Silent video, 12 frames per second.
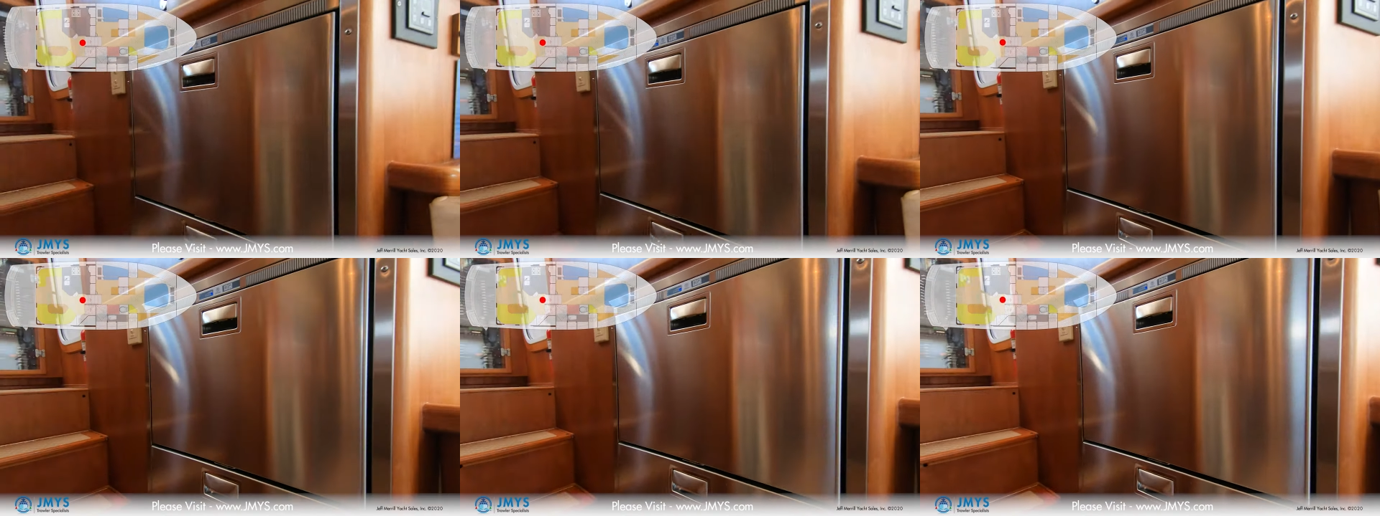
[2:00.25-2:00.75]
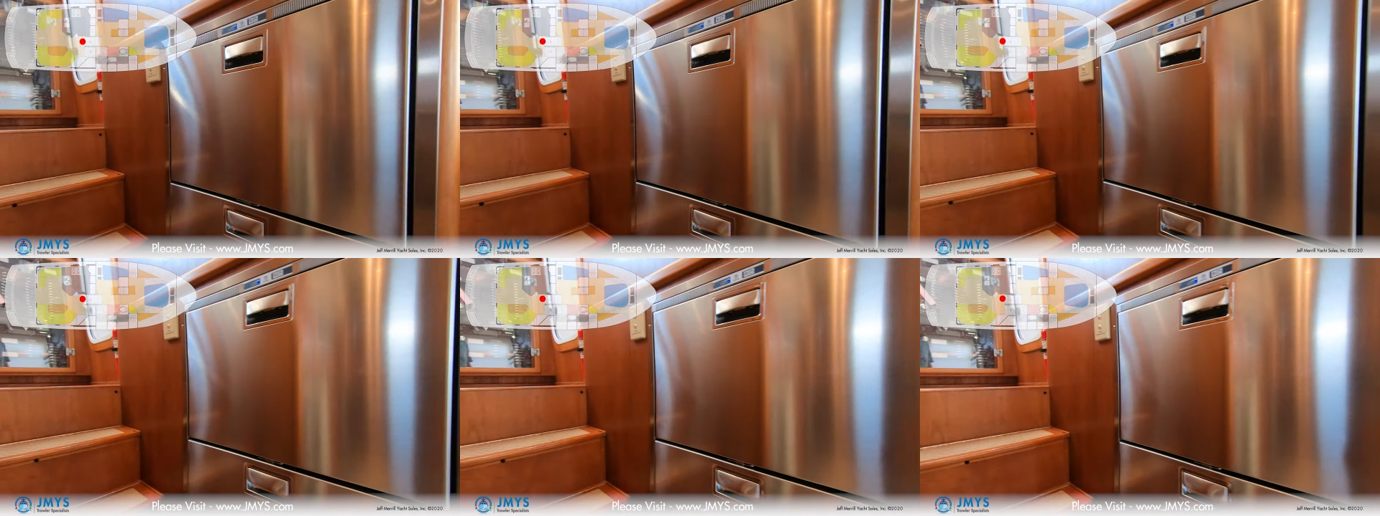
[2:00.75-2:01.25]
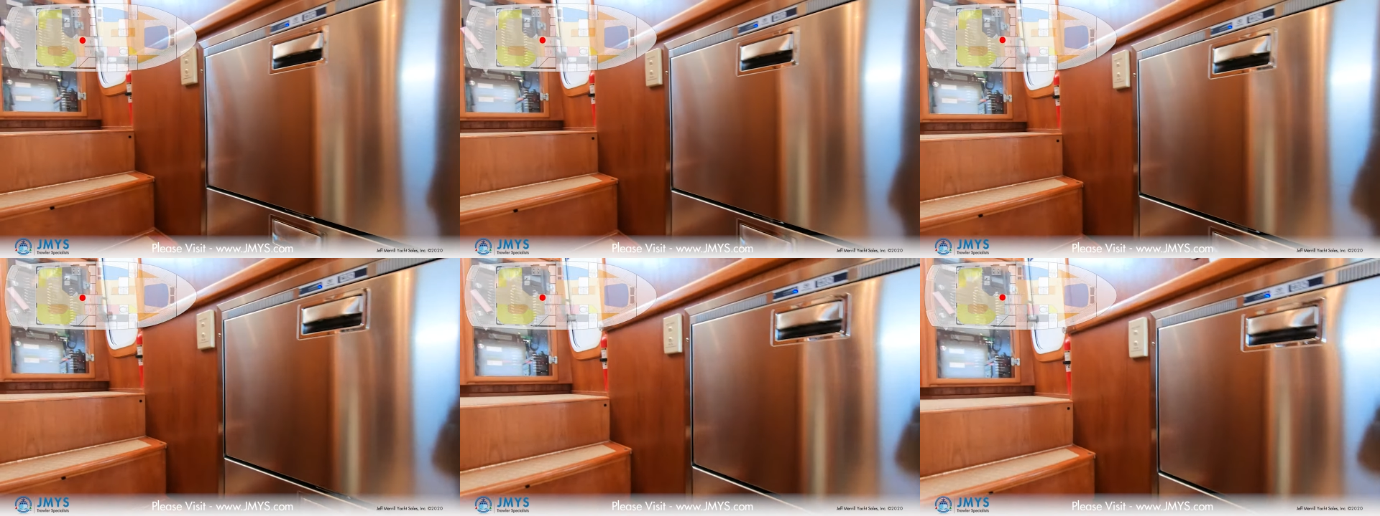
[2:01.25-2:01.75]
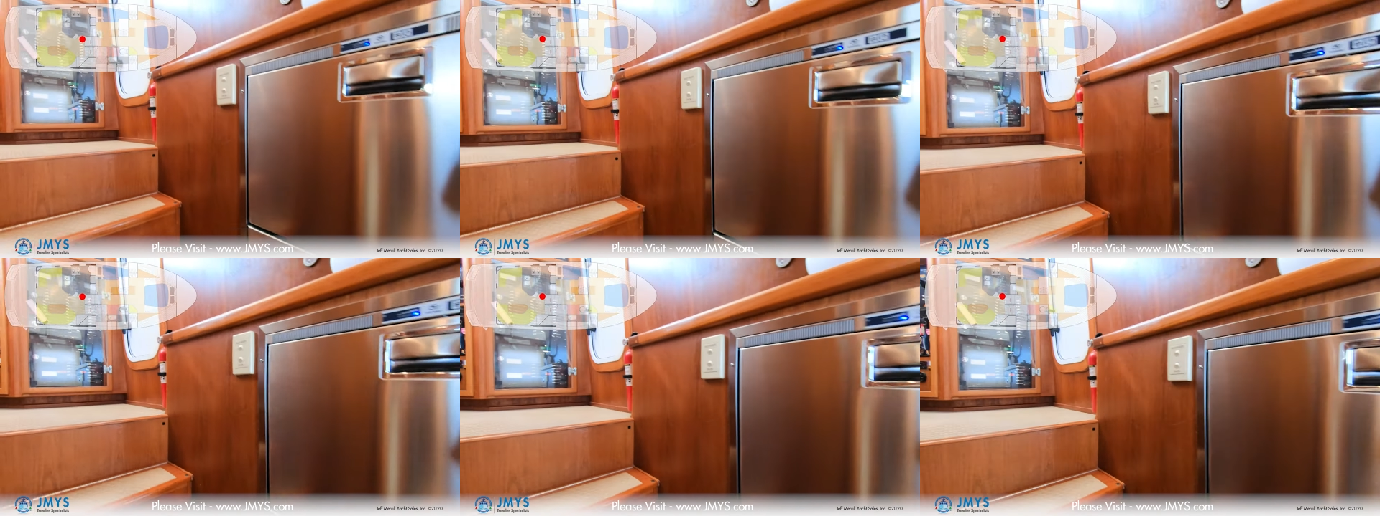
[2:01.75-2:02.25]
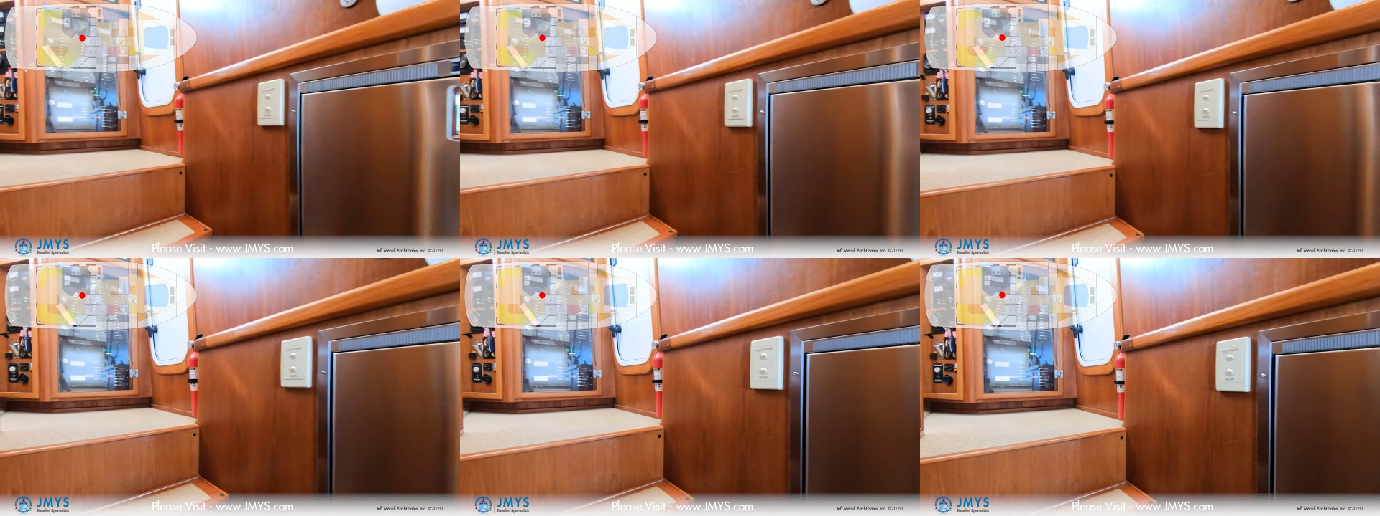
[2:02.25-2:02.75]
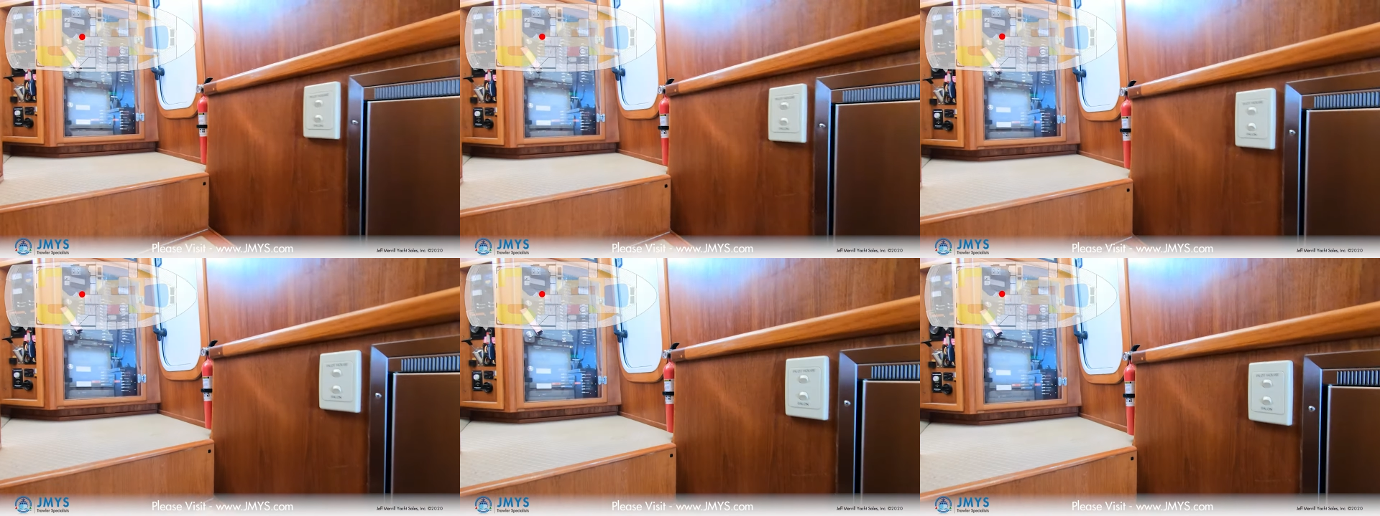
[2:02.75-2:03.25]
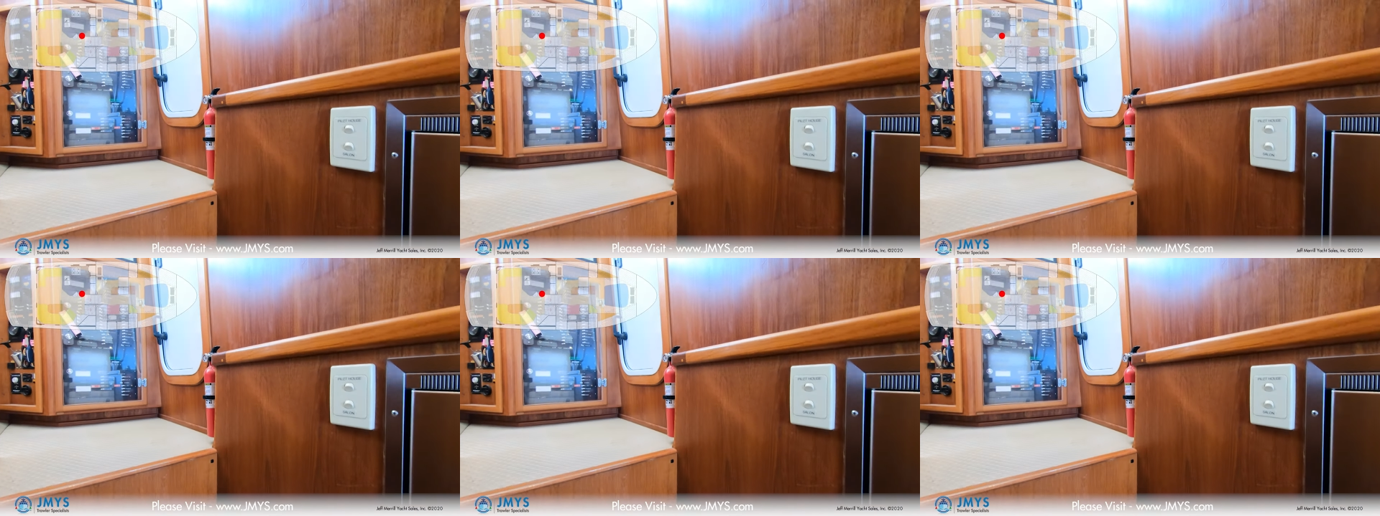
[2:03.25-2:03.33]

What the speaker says: (no speaker visible)